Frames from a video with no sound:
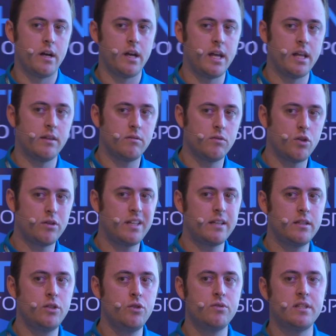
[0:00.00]
and not
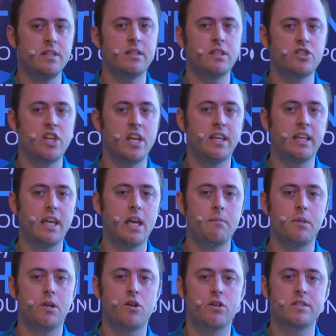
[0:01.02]
that used in the JDK
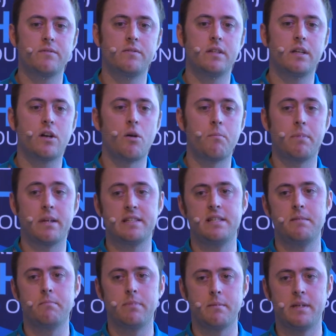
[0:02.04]
because of the
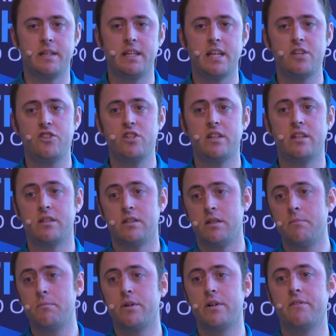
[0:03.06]
complex implementation and a
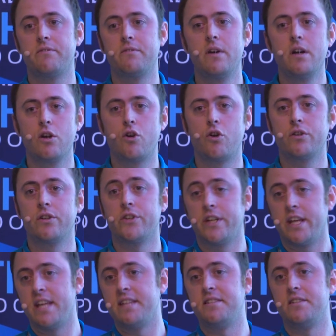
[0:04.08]
number of corner
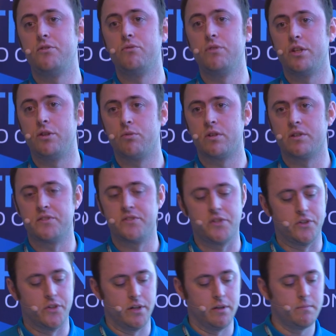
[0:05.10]
cases you need to
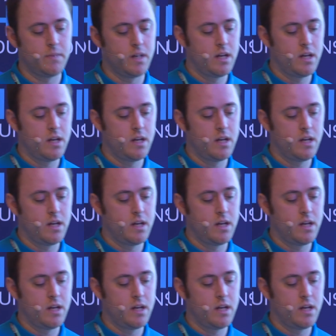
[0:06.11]
consider.